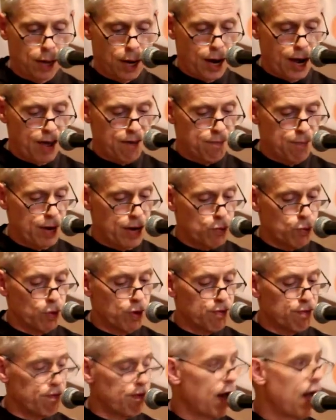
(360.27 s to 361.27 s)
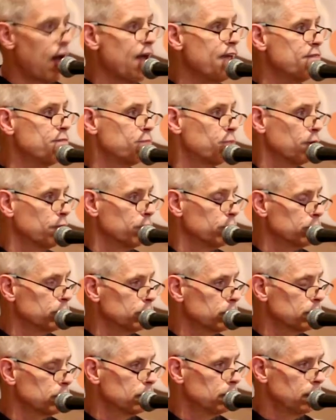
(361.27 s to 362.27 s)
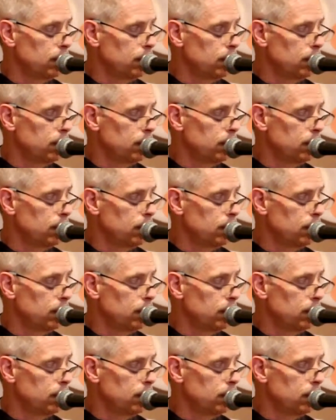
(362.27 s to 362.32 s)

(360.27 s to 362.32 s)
I have met with 5 brothers